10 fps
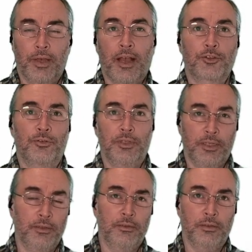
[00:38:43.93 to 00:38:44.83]

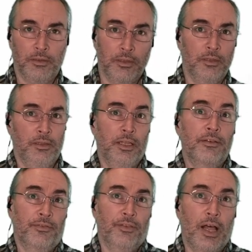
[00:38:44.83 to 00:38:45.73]
actually
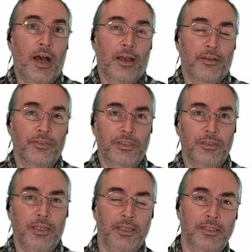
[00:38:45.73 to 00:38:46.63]
live lives
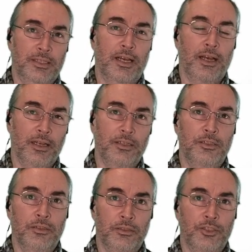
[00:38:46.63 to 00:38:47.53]
inside
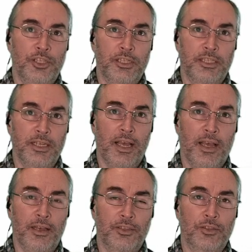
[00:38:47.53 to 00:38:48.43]

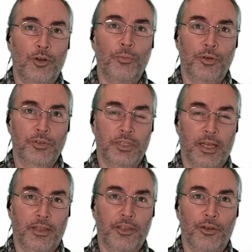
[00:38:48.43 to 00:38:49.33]
GTA. It's almost
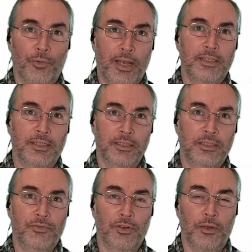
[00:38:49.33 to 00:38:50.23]
like the
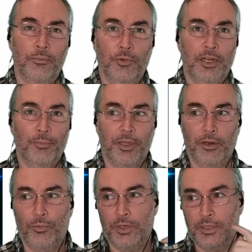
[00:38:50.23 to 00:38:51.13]
Oasis from Ready
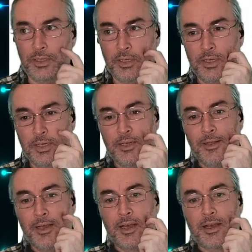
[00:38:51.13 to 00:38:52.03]
Player One.
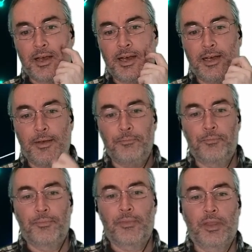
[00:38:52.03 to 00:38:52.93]

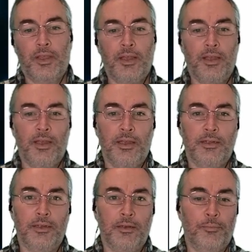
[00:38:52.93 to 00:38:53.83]

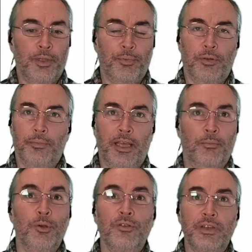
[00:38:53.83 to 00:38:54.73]
And people make
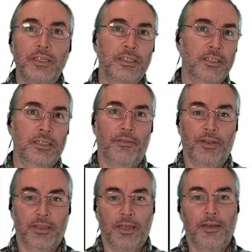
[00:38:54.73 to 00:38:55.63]
movies and stuff like that.